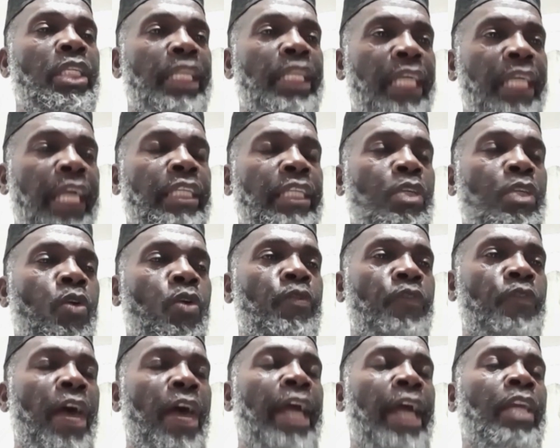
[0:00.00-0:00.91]
get
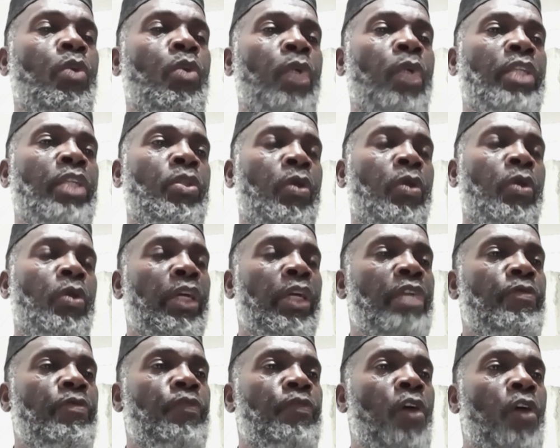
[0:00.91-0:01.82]
or find what you're
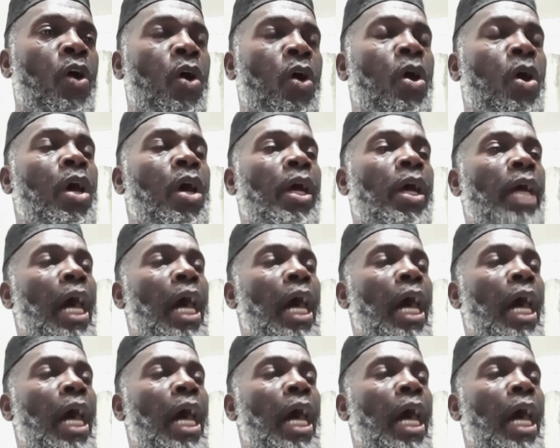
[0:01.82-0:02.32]
looking for,